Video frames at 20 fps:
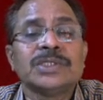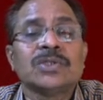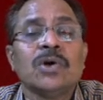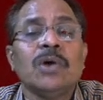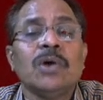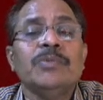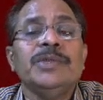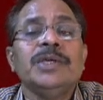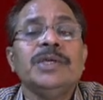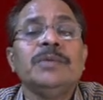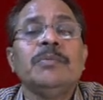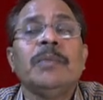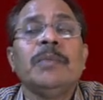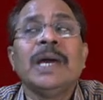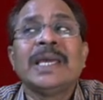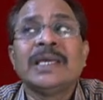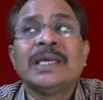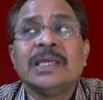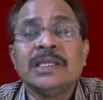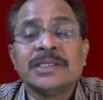of the
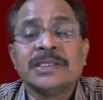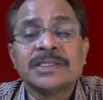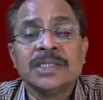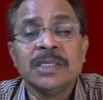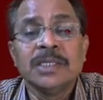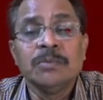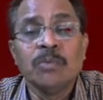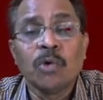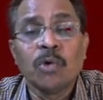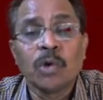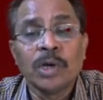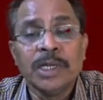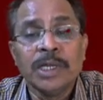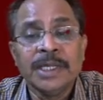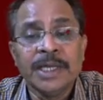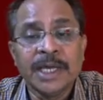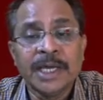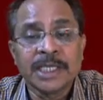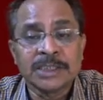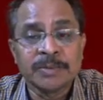
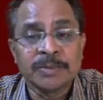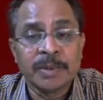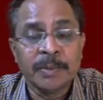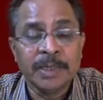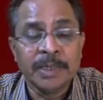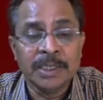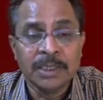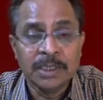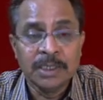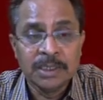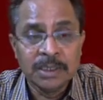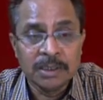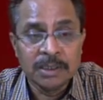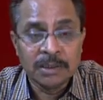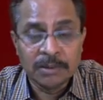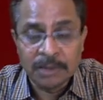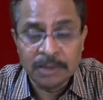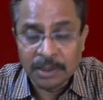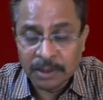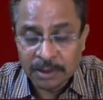Michelson-Morley experiment?
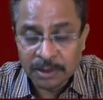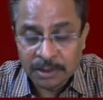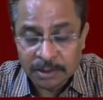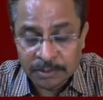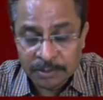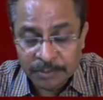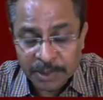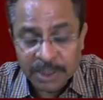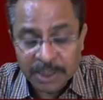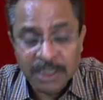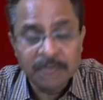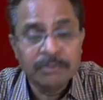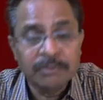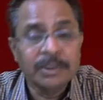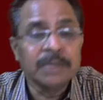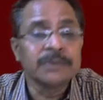In the beginning we have